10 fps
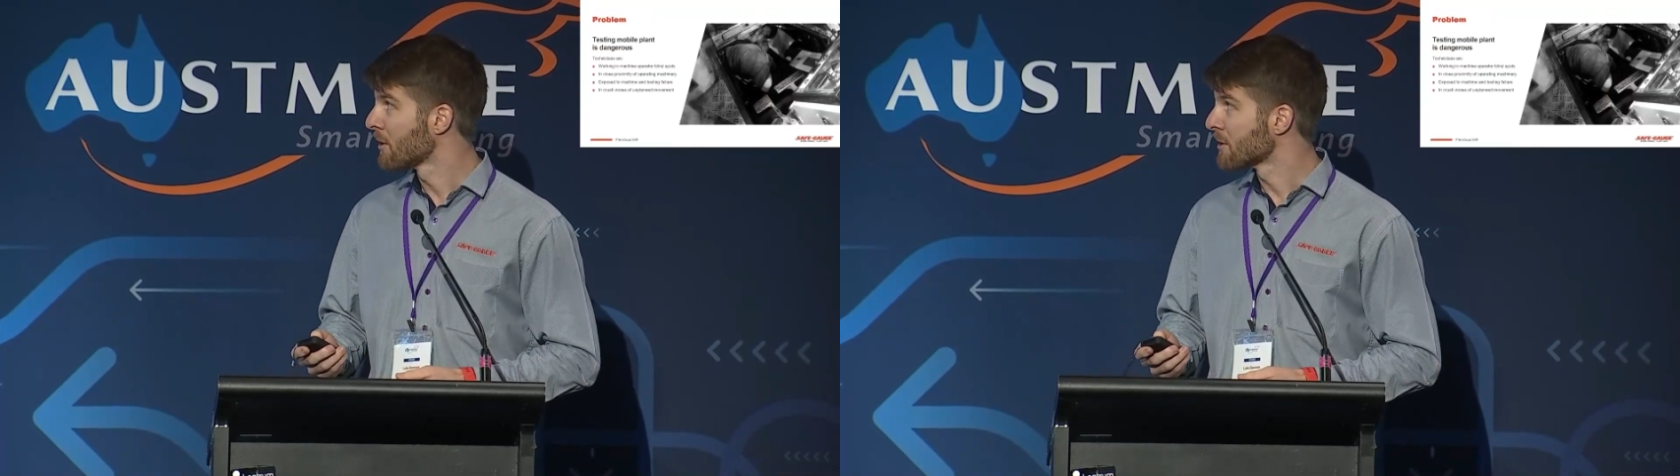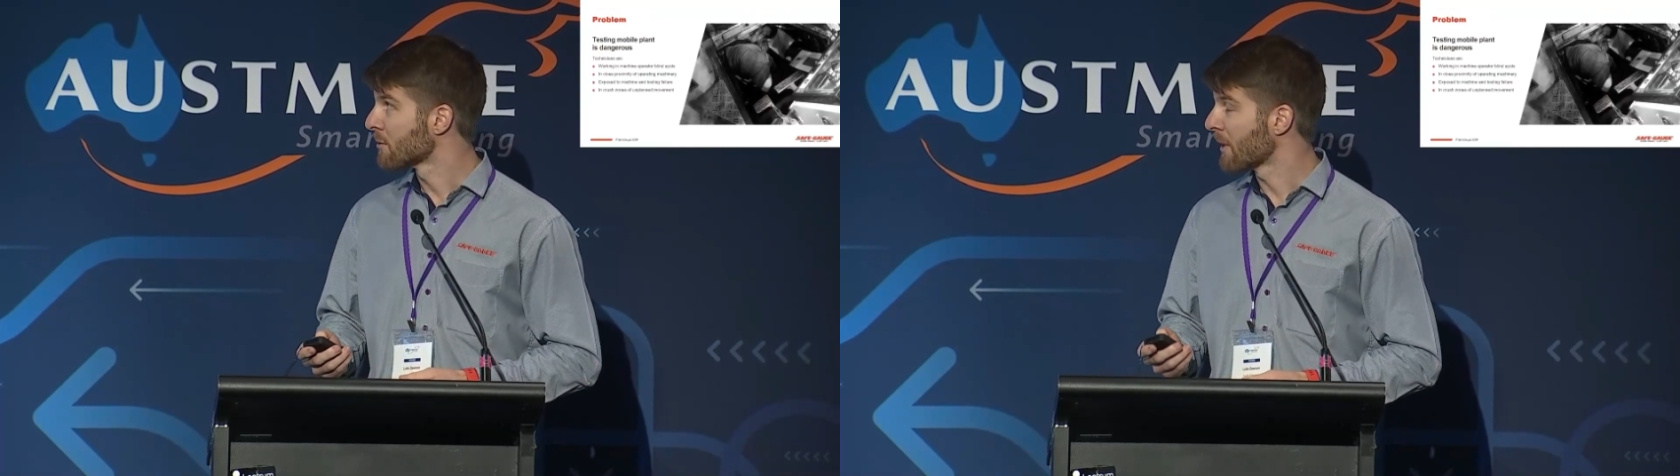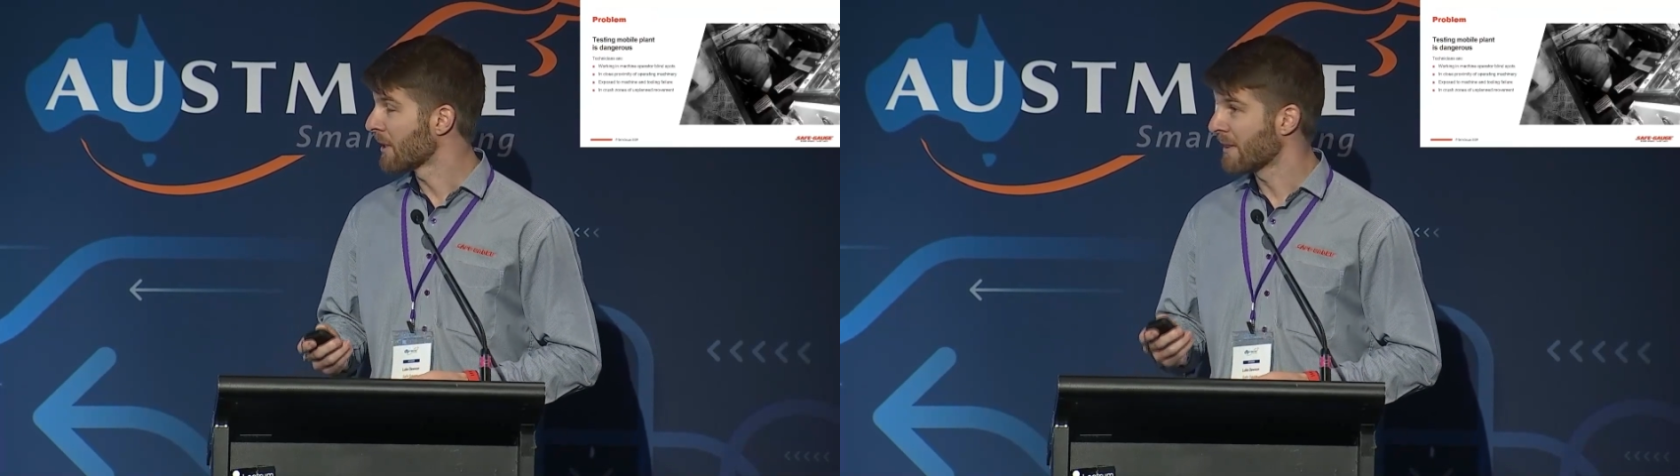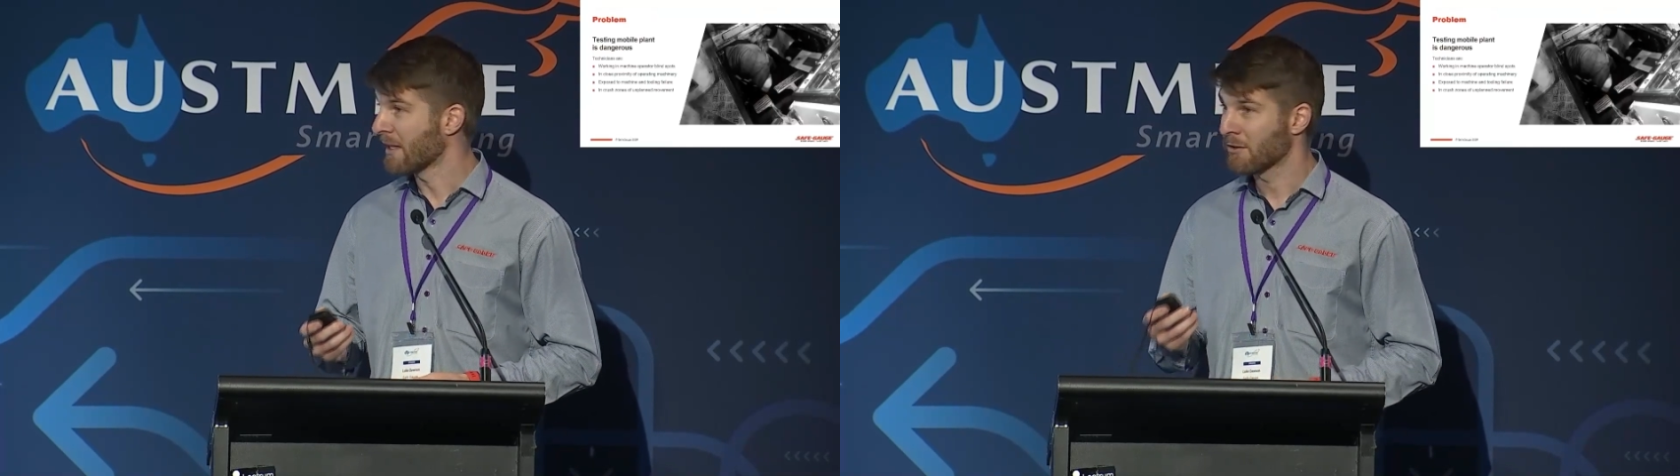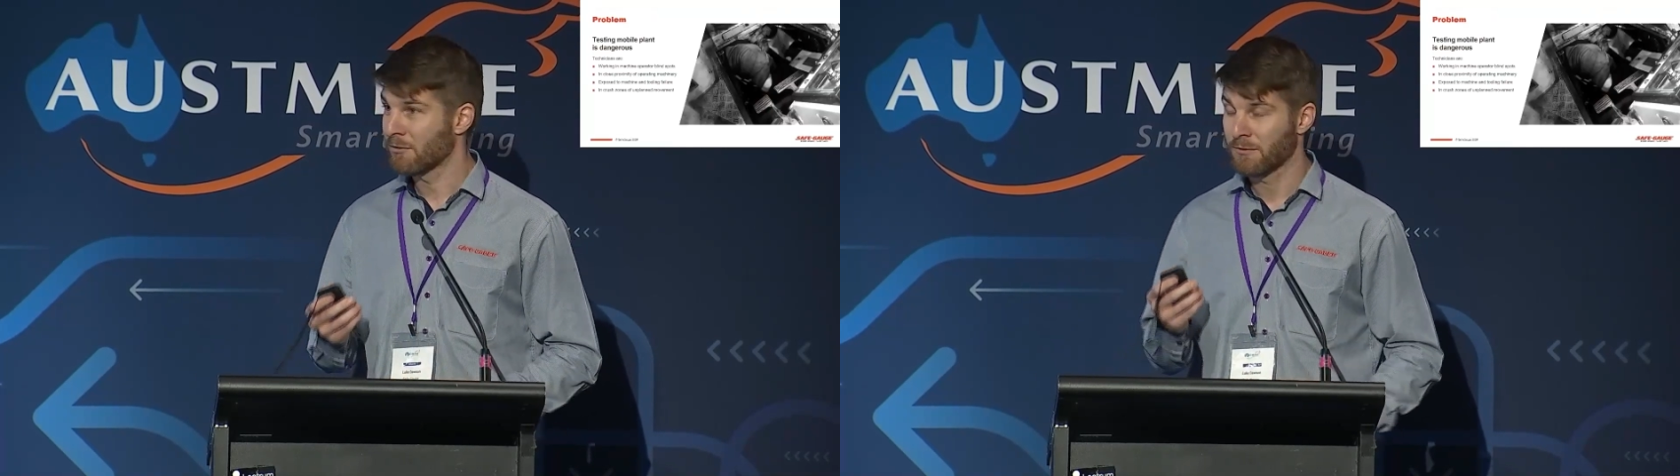When you
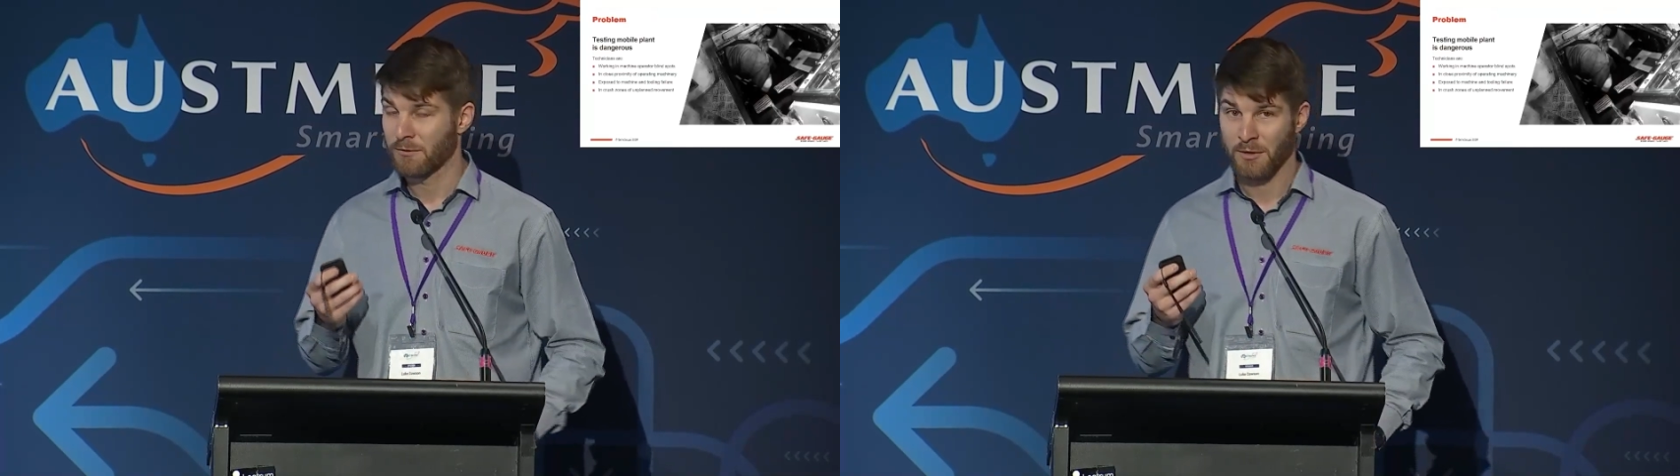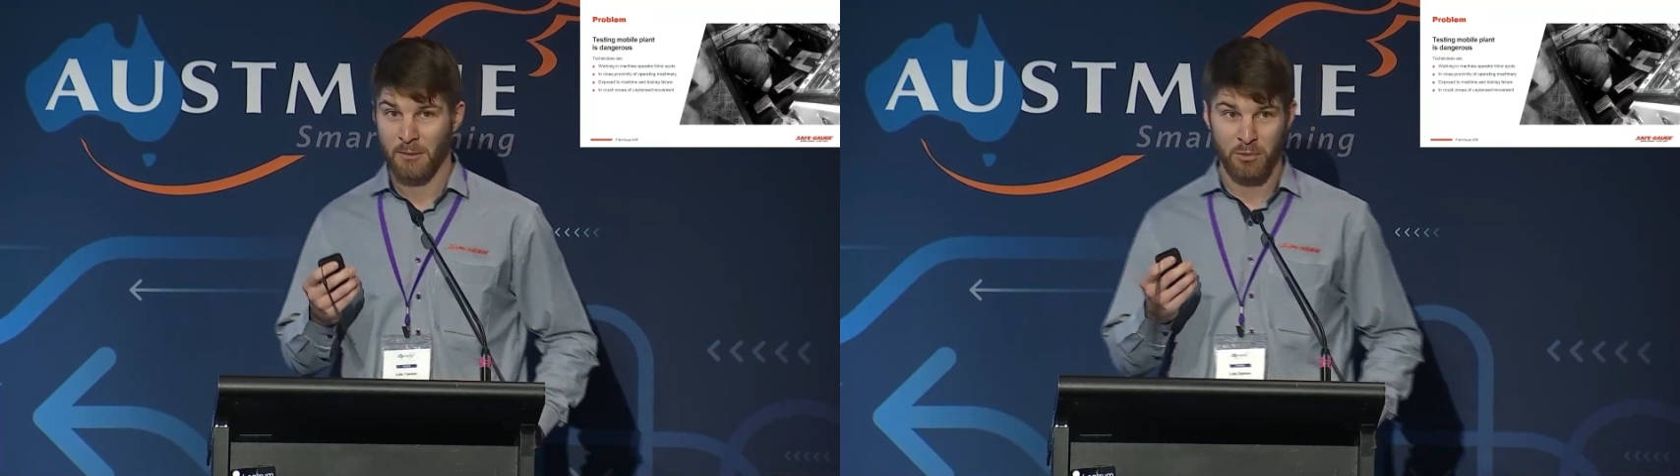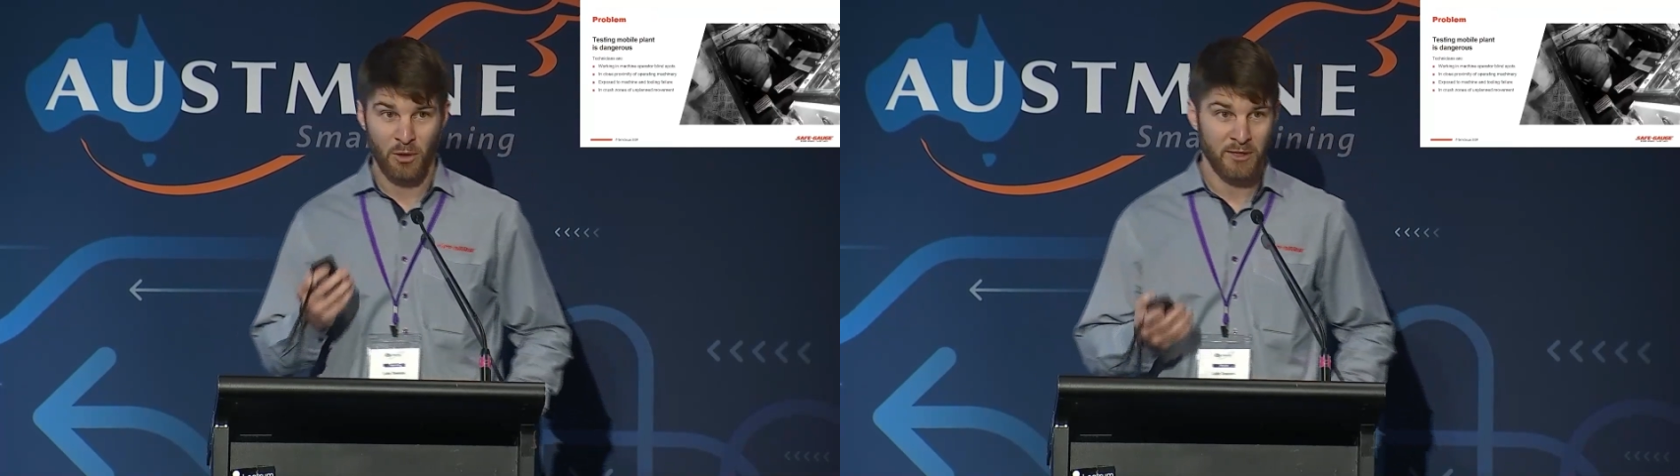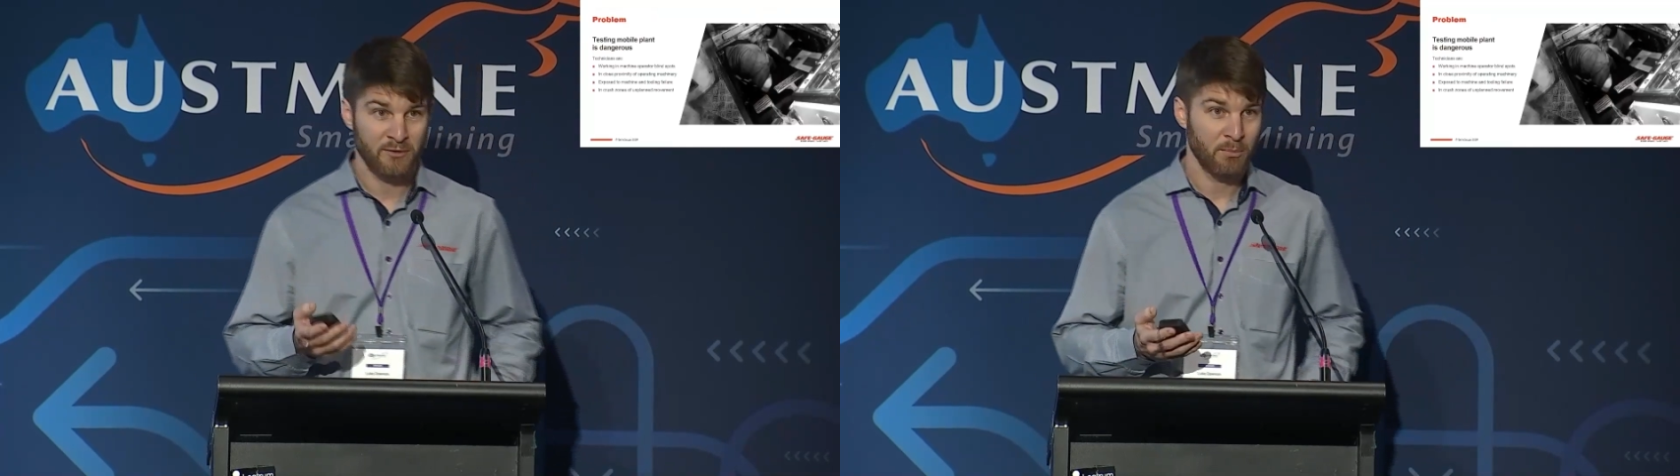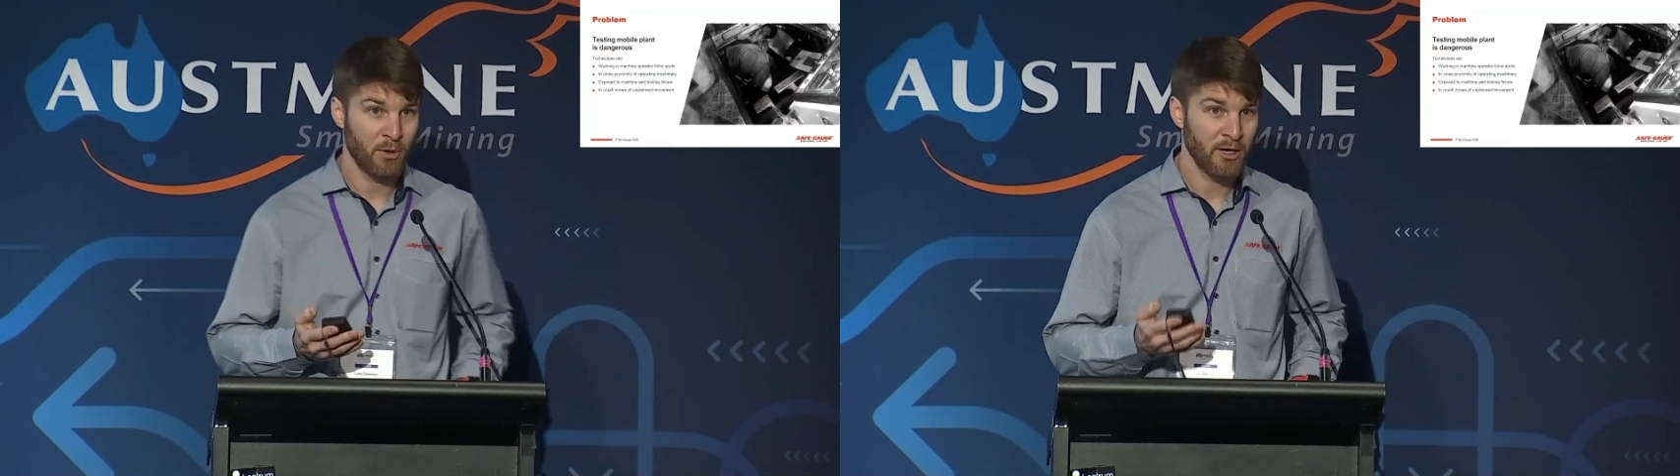think of a blind
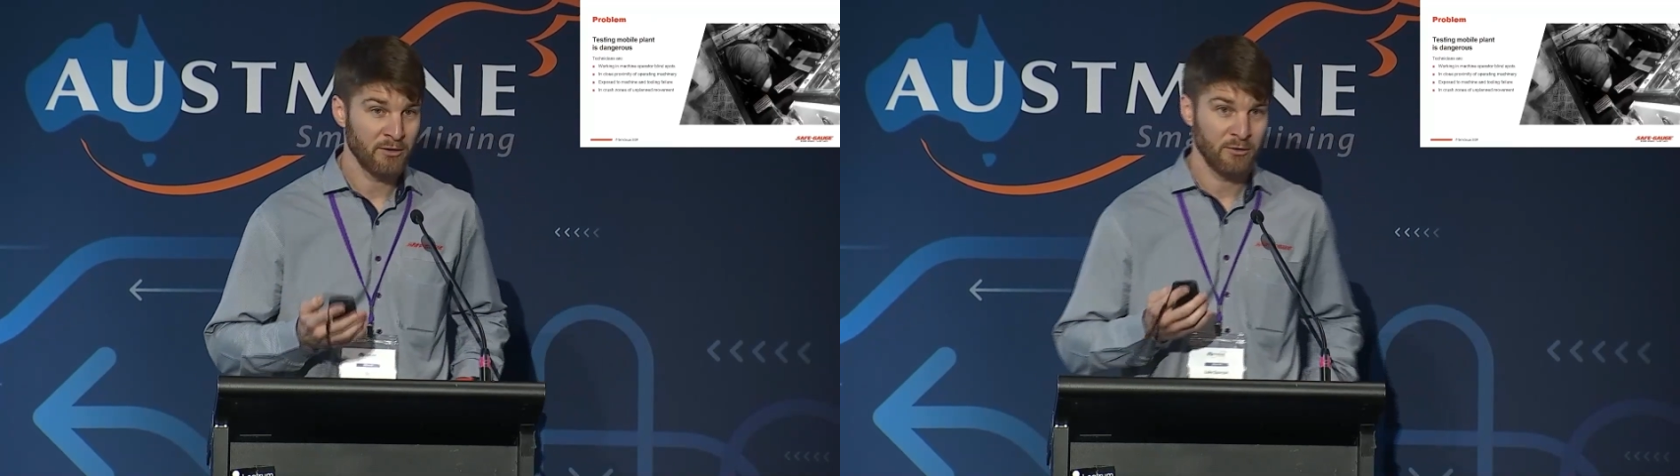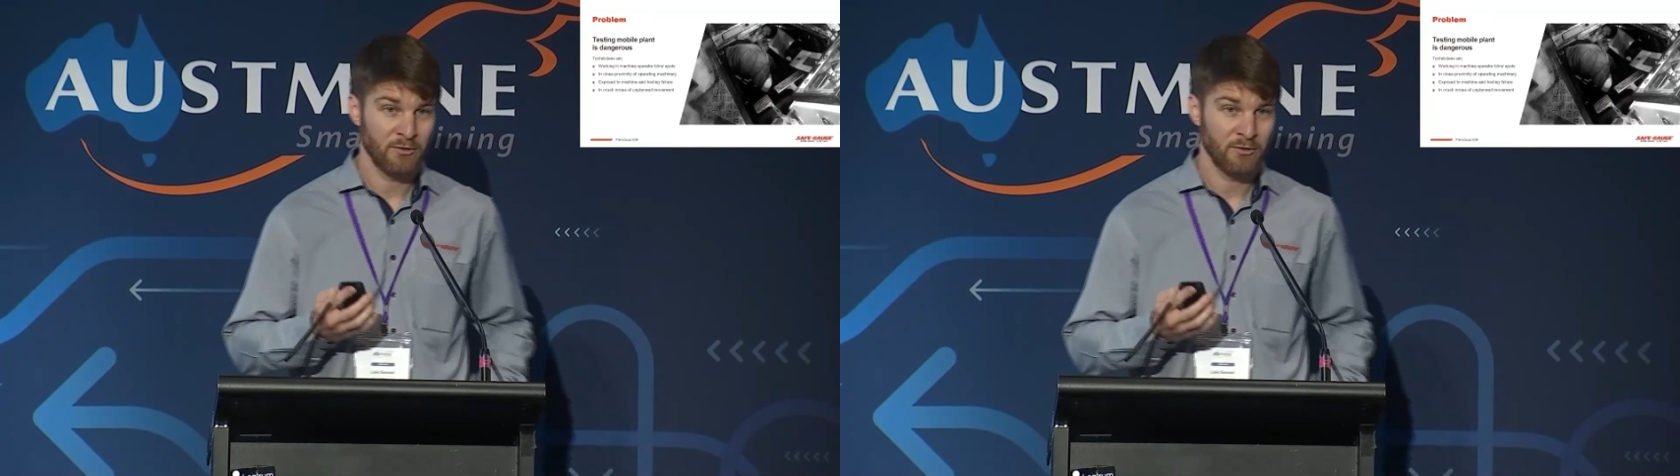spot